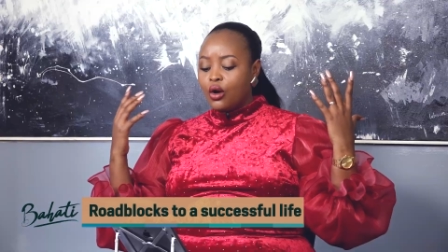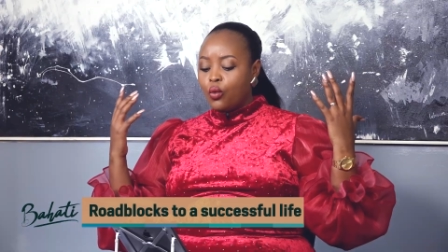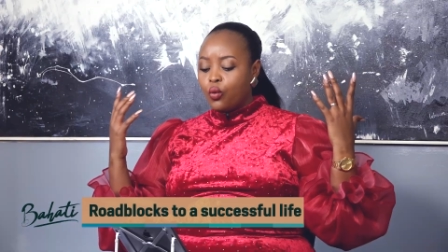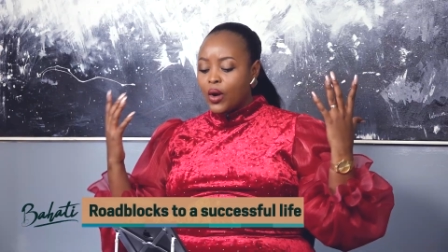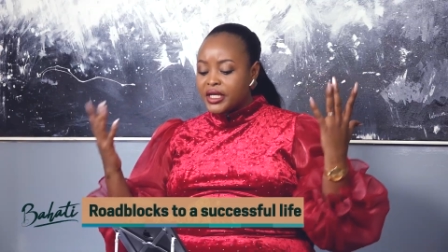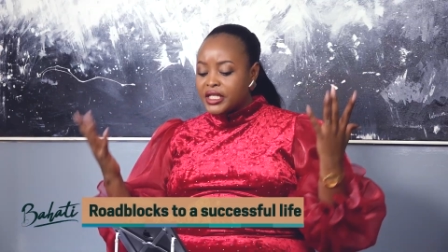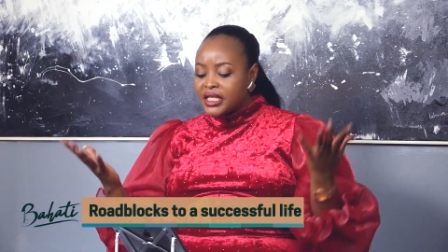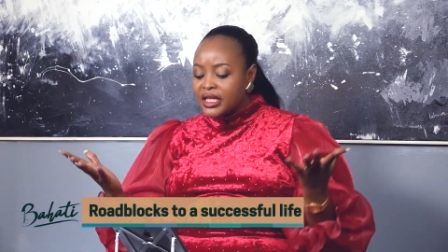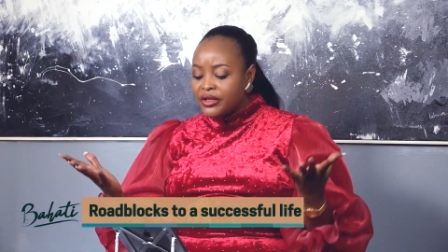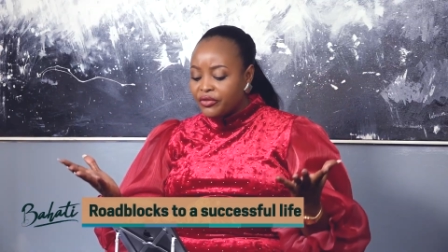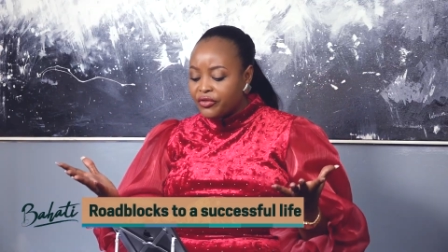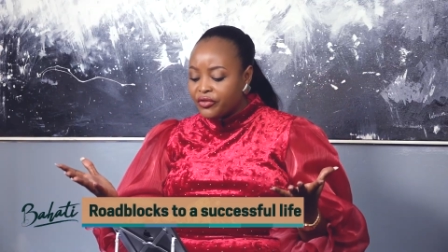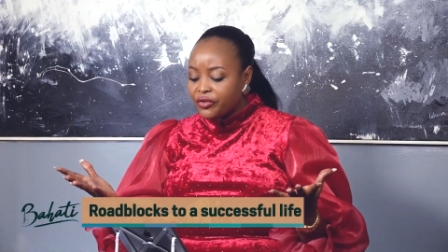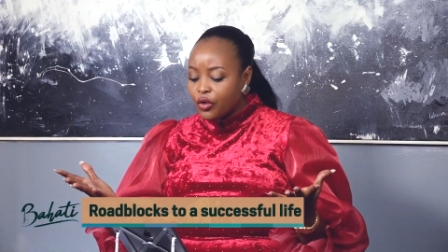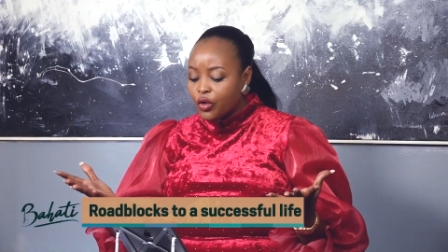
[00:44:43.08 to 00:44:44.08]
What
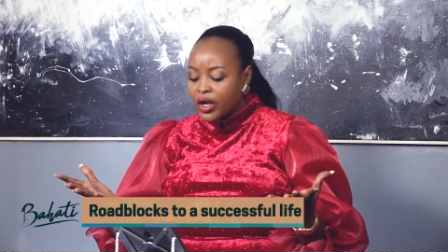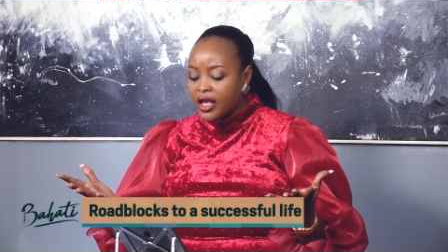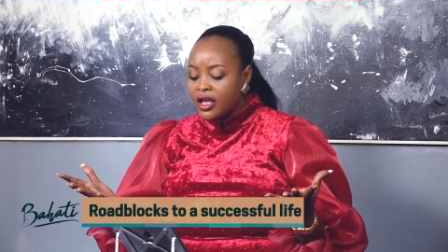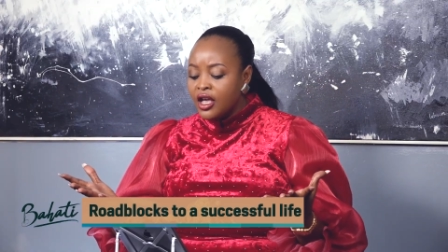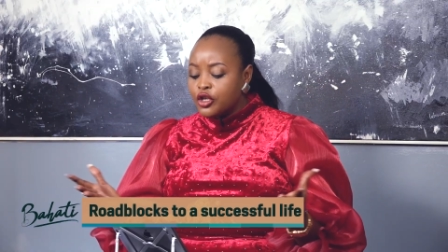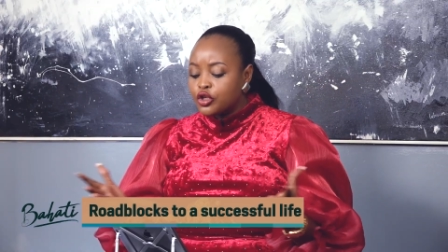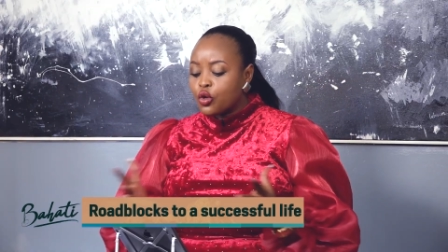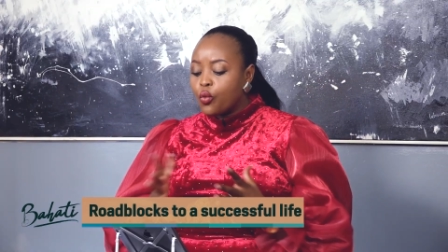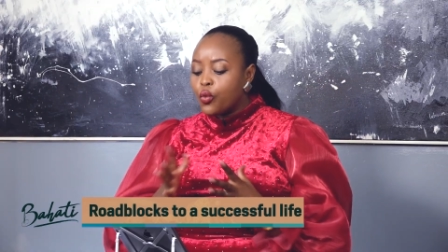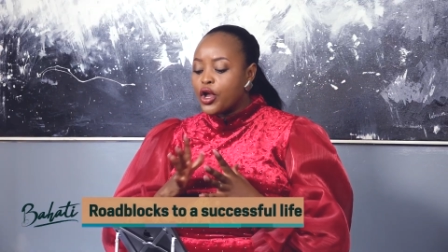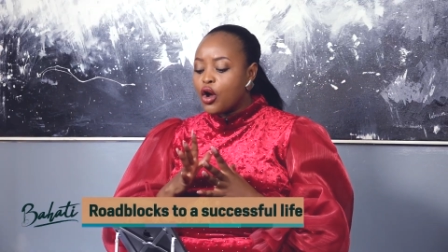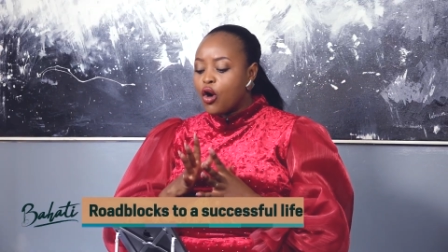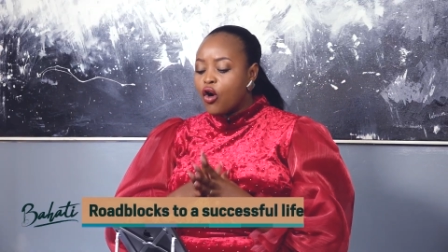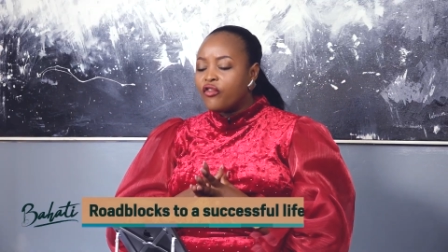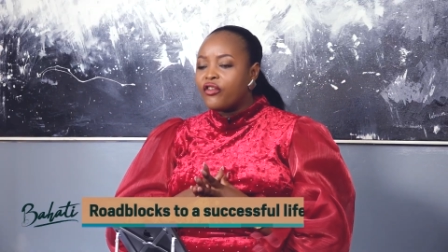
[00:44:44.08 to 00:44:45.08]
if, okay? So
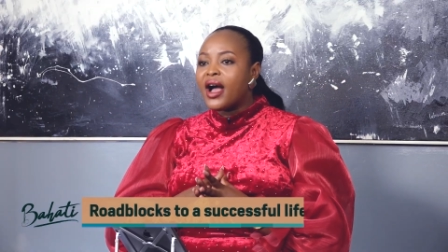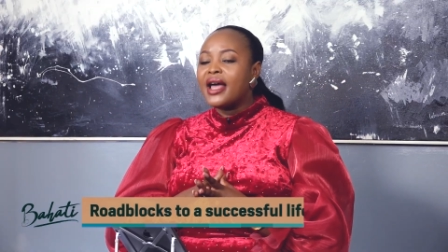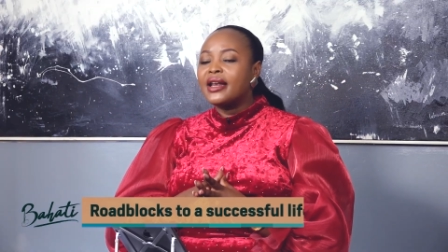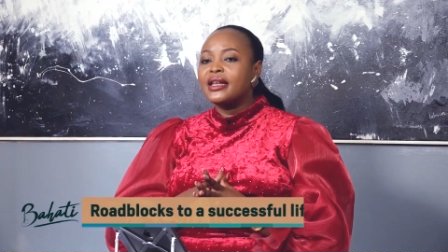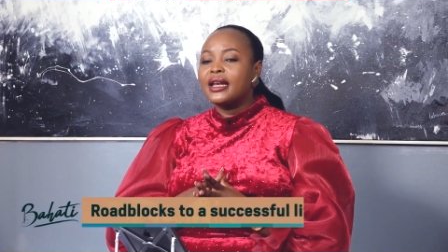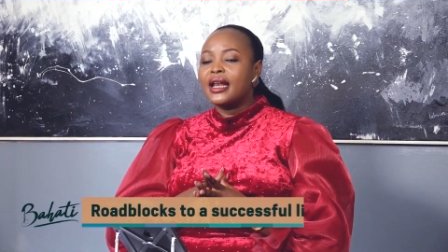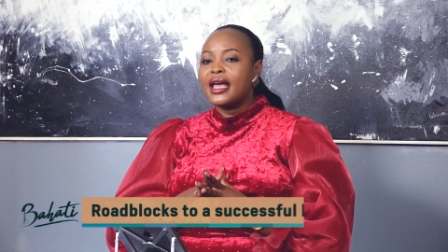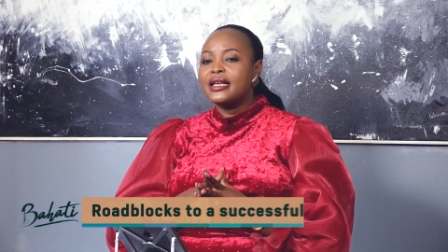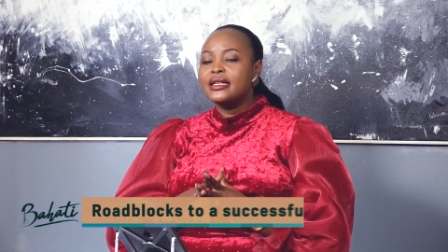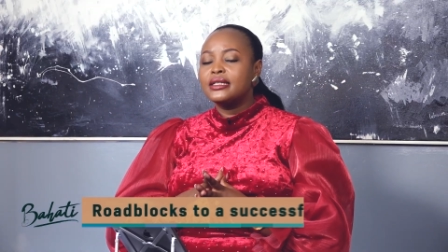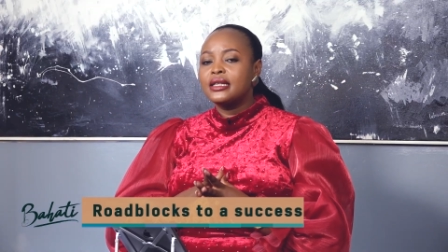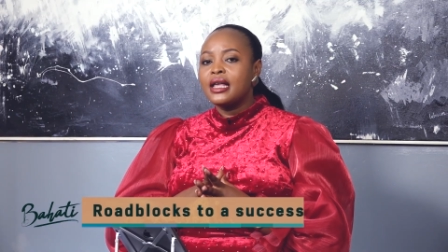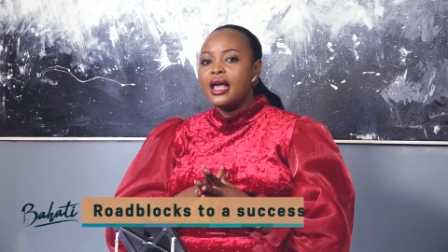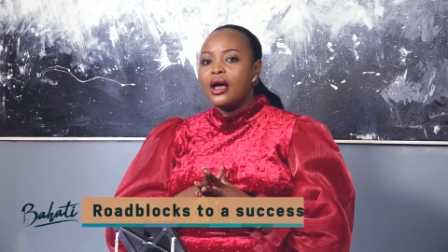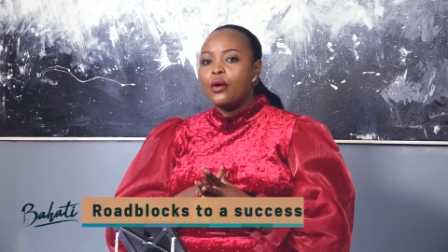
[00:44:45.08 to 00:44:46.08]
we
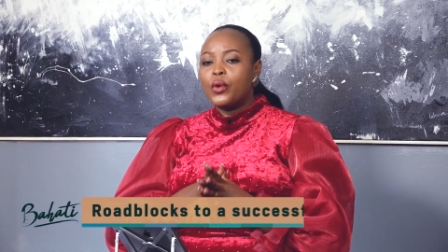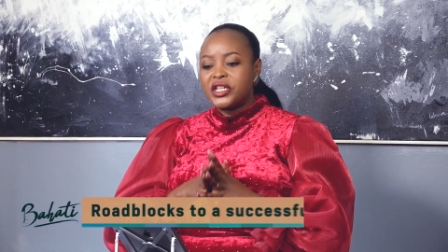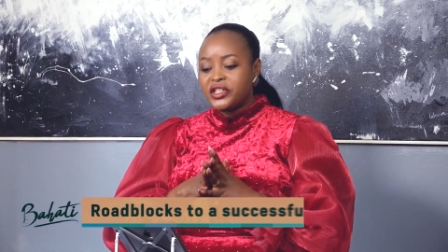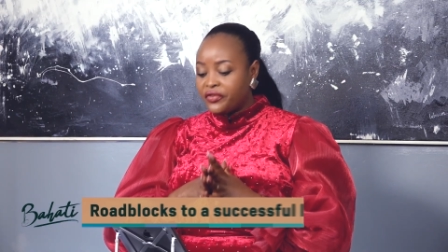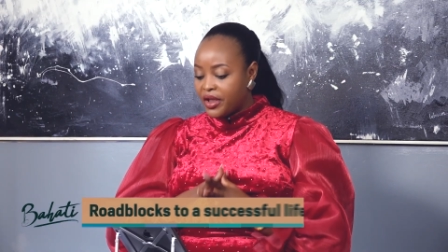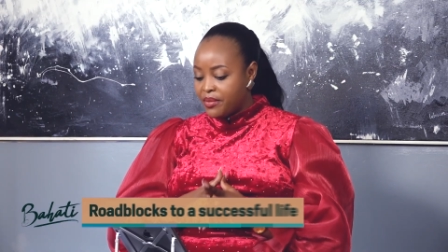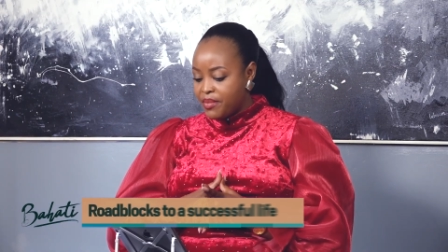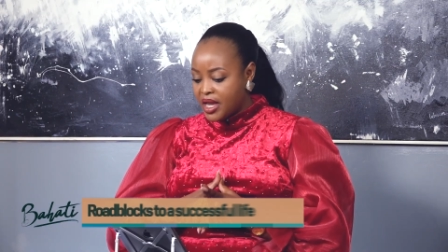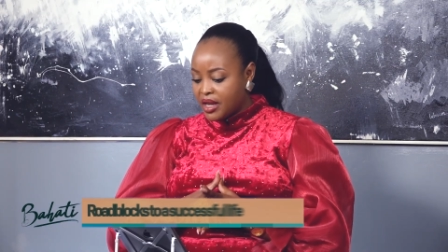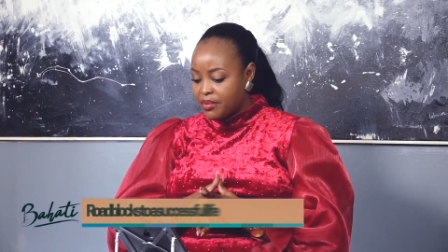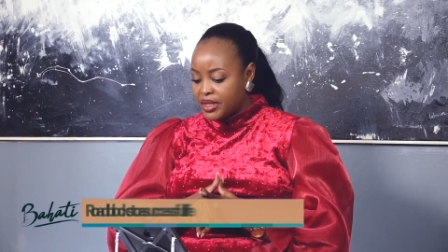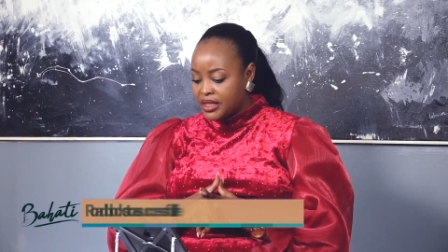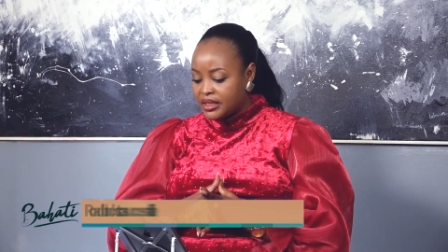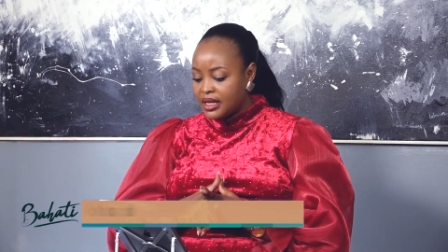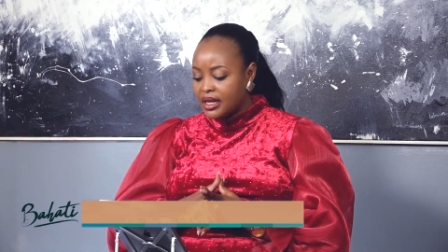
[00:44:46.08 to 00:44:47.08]
overanalyze. What if I make
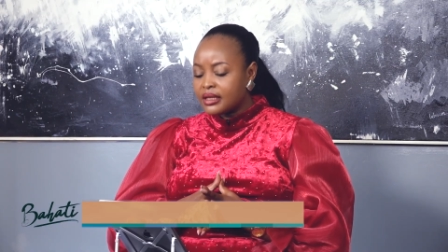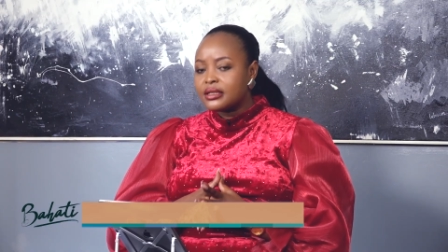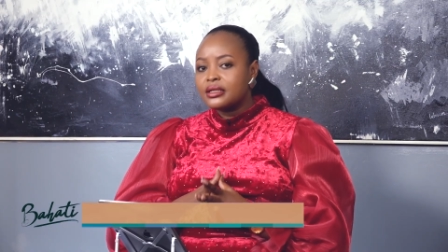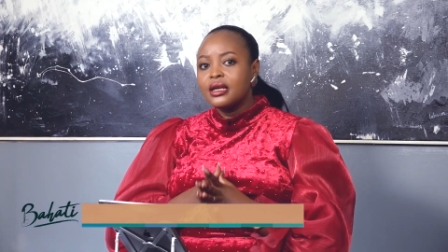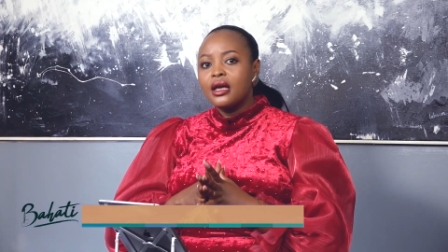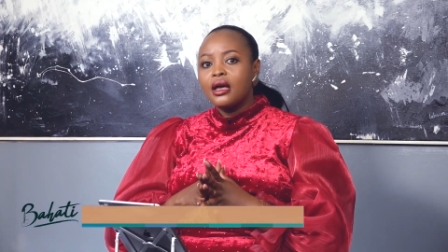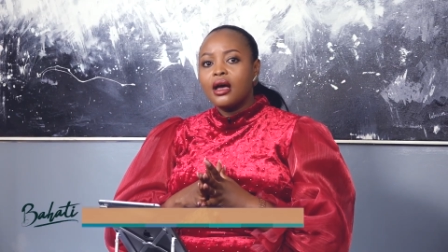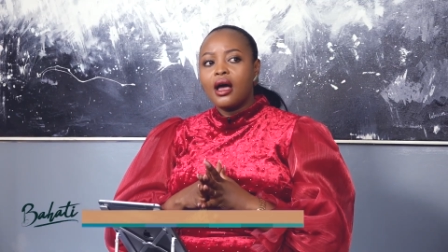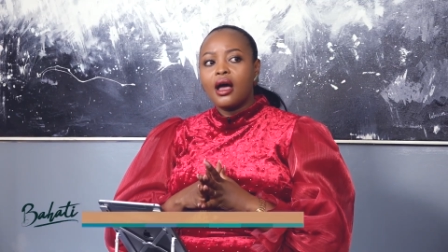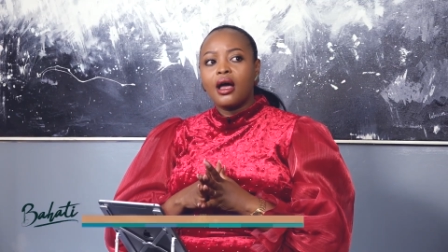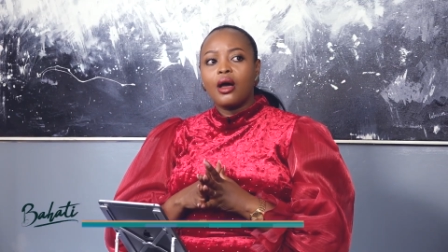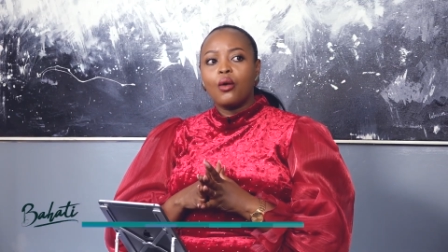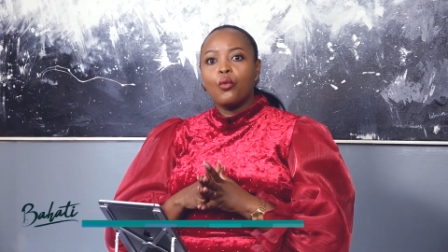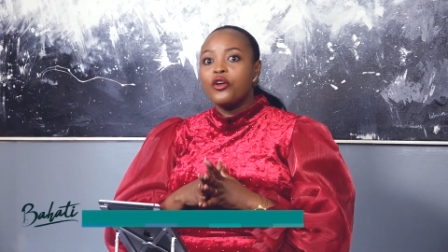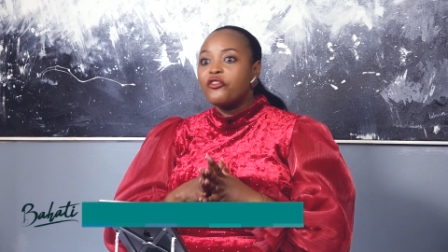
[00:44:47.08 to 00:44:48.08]
mistakes?
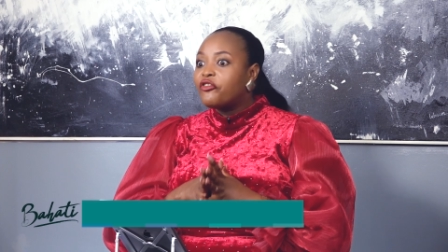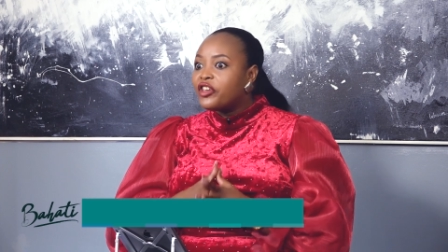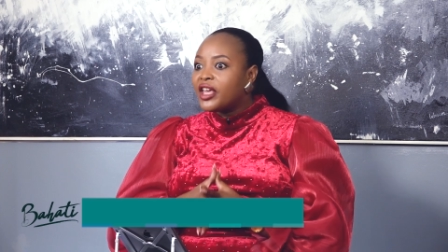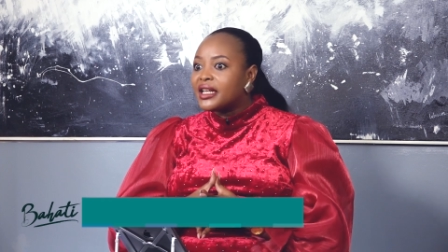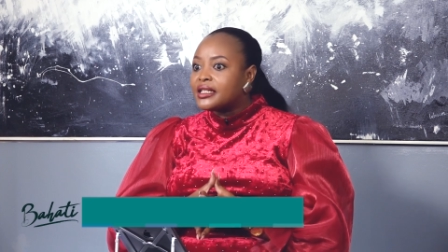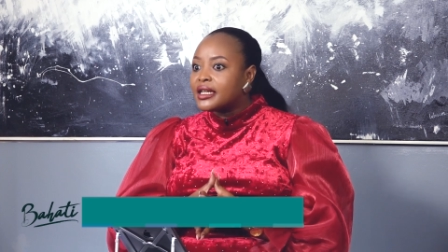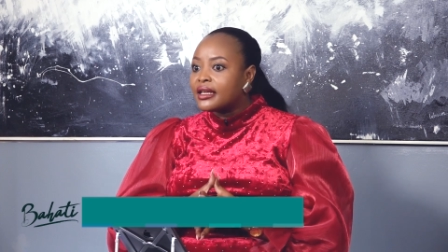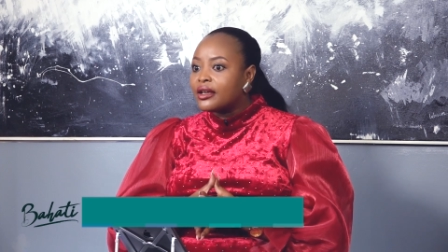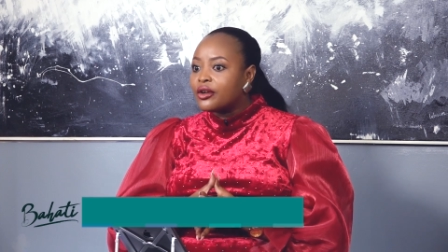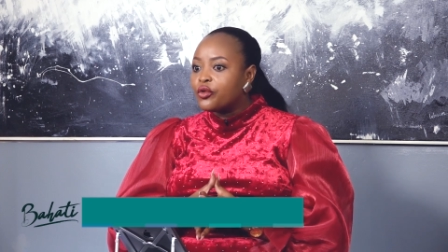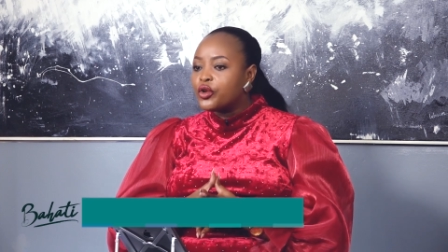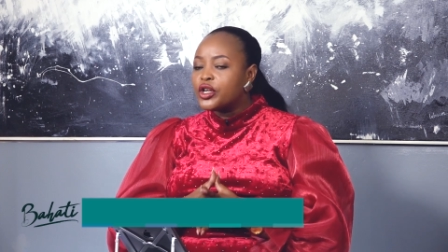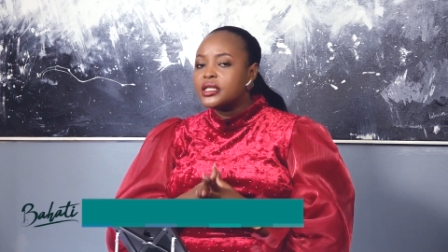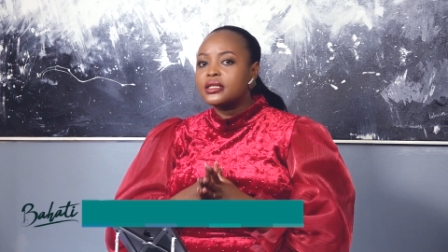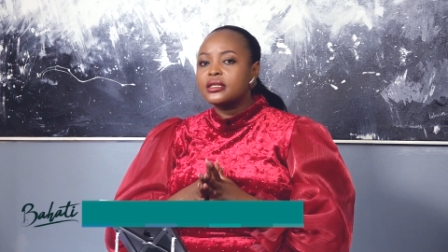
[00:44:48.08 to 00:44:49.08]
We fear taking
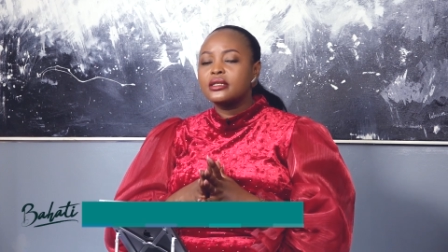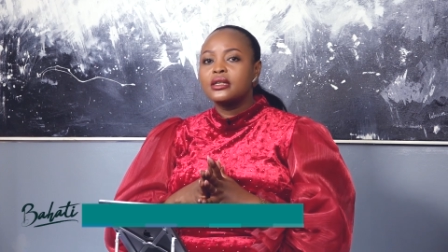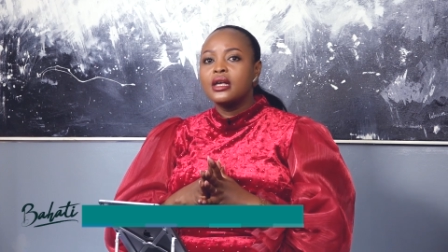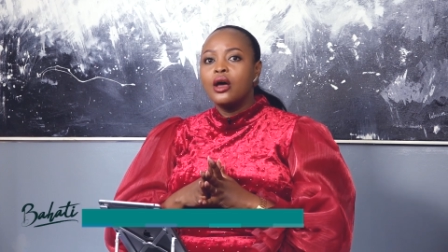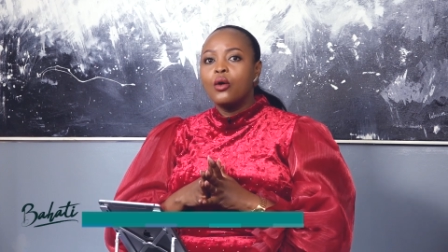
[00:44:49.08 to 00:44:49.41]
risks.